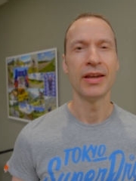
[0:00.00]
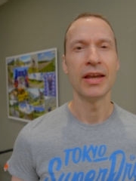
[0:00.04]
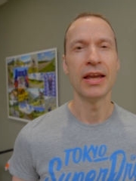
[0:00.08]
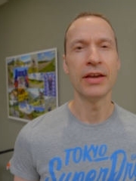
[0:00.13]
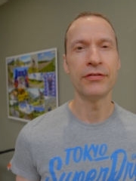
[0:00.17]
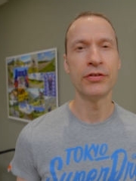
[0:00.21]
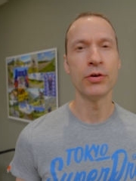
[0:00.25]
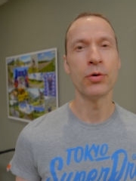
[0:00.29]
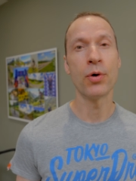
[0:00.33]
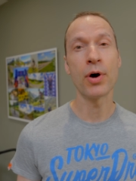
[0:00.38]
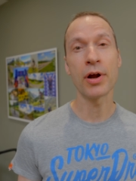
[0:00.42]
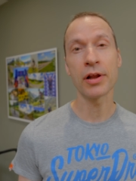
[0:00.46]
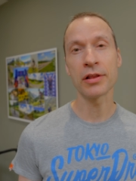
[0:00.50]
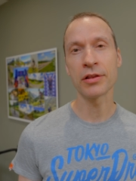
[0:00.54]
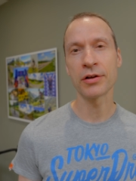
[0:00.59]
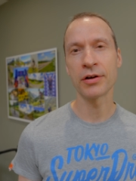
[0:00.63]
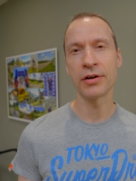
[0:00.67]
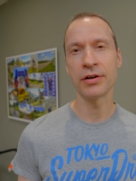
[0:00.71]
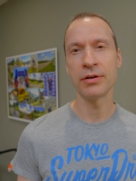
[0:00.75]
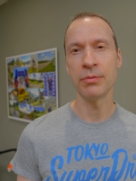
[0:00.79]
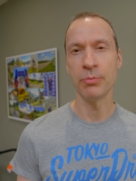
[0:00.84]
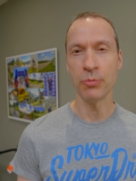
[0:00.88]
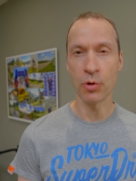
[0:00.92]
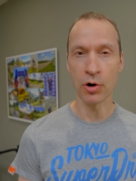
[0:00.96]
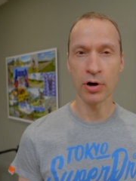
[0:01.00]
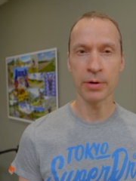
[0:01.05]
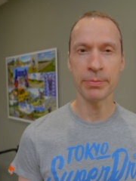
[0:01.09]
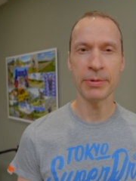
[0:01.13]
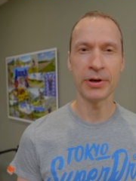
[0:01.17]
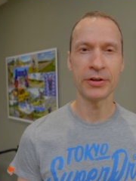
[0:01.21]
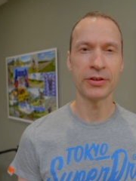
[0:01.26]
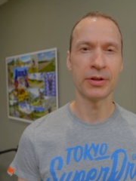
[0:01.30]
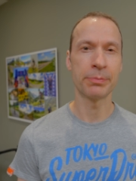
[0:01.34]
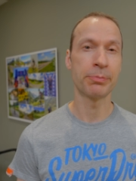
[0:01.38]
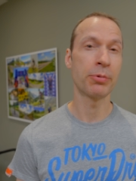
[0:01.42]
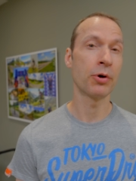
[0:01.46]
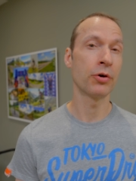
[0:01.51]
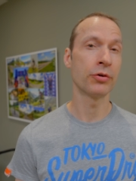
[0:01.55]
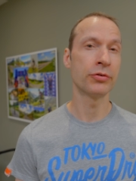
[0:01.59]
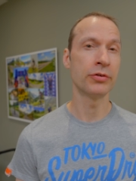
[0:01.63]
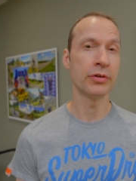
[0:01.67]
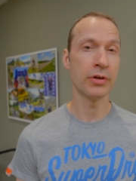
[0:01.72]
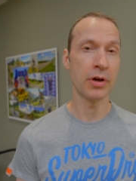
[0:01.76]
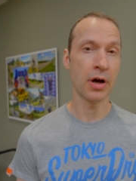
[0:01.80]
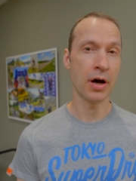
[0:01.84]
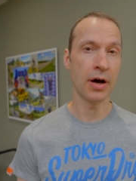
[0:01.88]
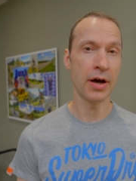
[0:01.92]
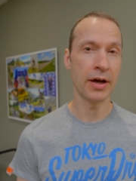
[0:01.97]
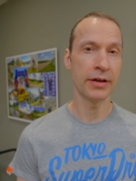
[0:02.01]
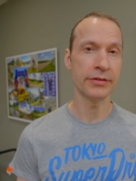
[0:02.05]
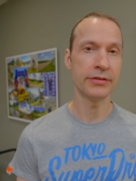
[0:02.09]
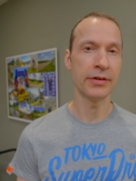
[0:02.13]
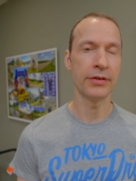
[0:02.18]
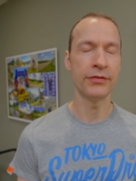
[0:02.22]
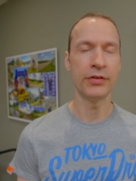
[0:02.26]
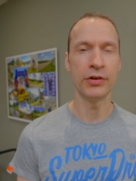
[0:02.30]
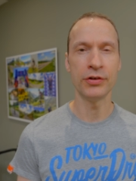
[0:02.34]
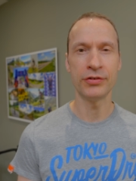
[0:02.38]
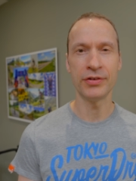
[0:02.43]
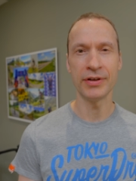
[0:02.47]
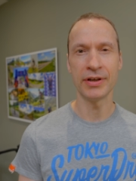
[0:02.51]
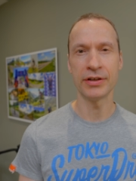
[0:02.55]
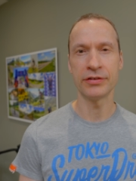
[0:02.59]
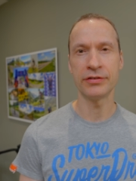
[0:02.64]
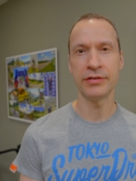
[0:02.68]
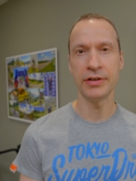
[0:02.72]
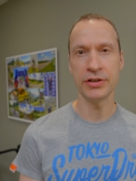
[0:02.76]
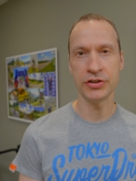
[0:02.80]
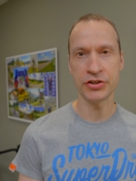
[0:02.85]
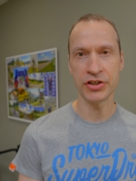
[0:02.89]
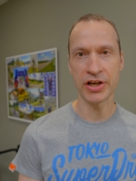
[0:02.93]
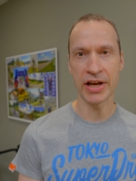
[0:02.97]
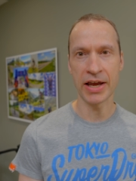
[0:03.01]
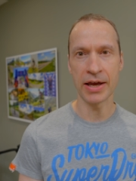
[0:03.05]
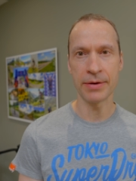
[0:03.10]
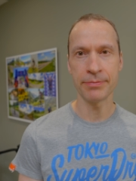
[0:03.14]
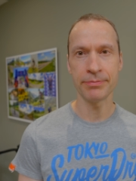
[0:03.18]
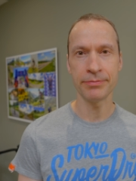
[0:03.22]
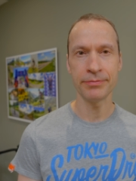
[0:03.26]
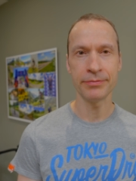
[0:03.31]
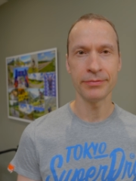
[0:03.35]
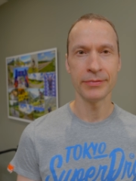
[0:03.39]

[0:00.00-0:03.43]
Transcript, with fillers: If you want to learn more about the pros and cons of using a CGM,